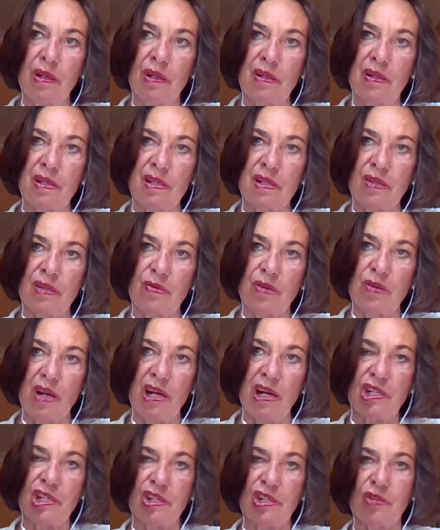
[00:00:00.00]
a
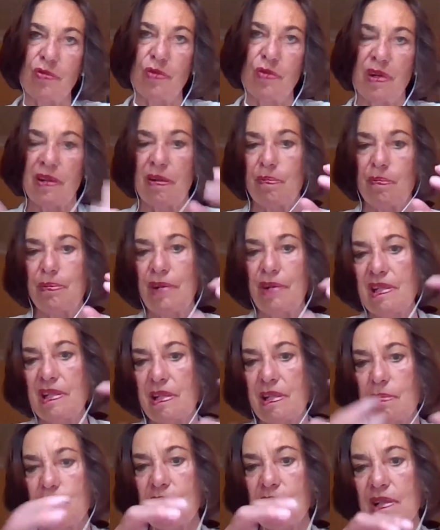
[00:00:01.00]
situation where the
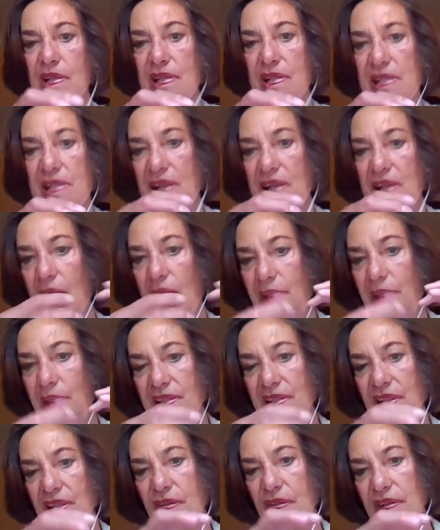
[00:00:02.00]
principles are
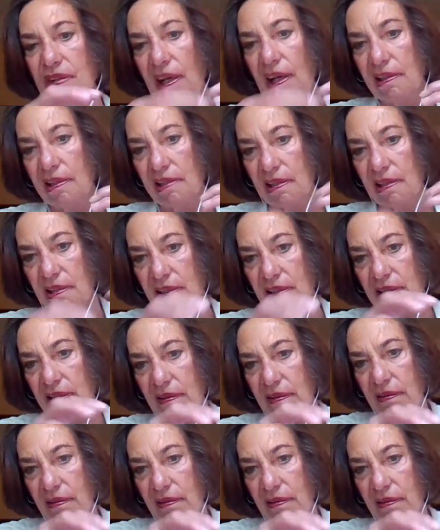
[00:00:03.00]
better connected.